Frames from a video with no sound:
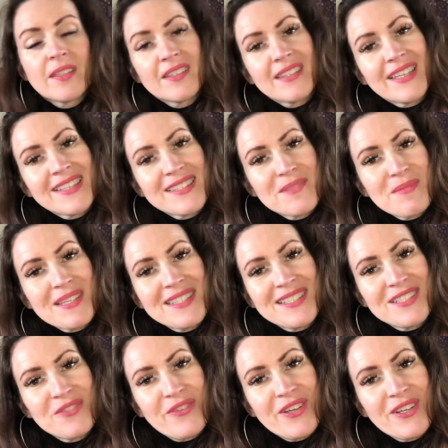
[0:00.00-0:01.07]
that's the
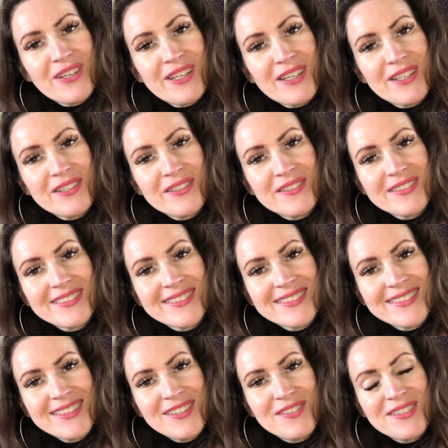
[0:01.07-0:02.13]
message, Virgo.
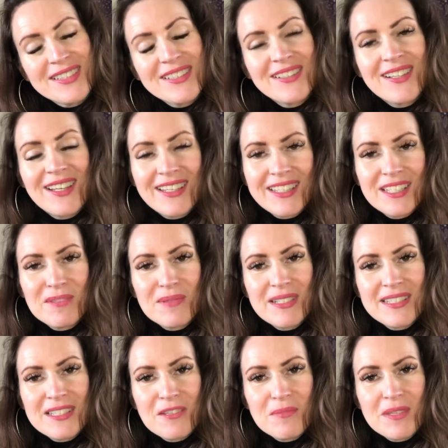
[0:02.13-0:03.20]
If you do like it,
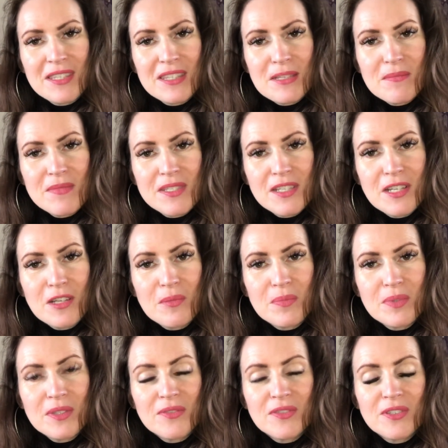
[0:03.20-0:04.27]
please give me a thumbs up.
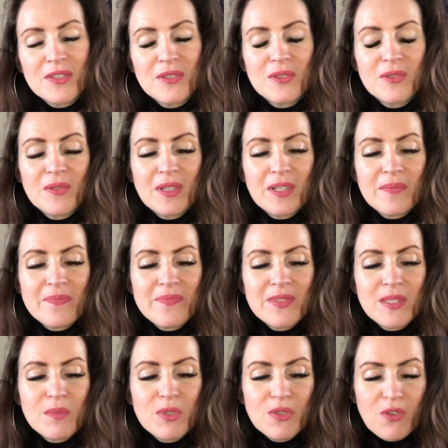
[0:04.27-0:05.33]
If you
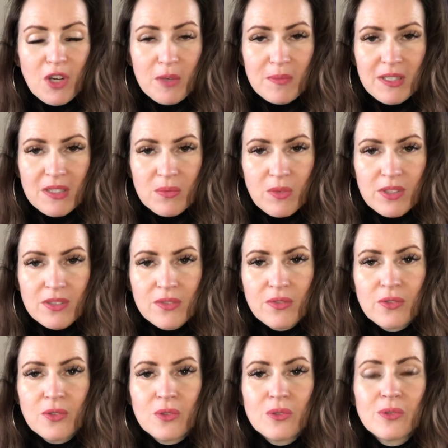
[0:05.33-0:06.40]
subscribe, that's
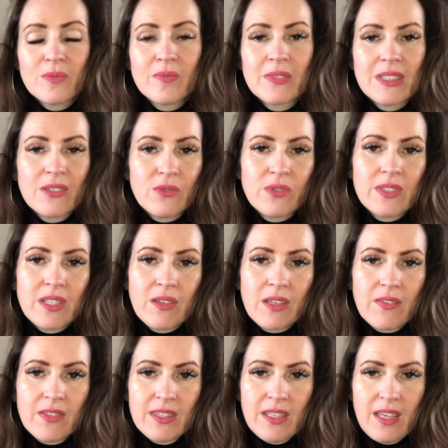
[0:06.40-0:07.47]
wonderful. Also
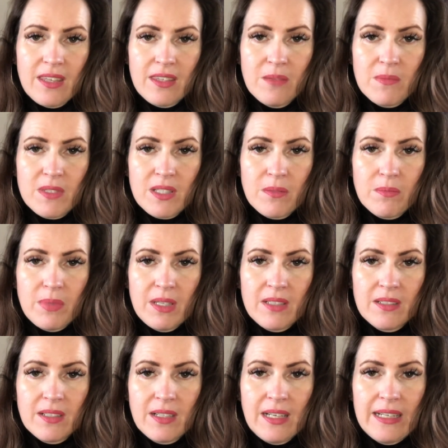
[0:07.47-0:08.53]
giving that thumbs up
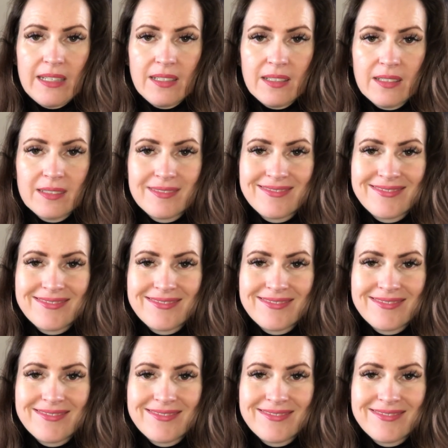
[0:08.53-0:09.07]
button a click.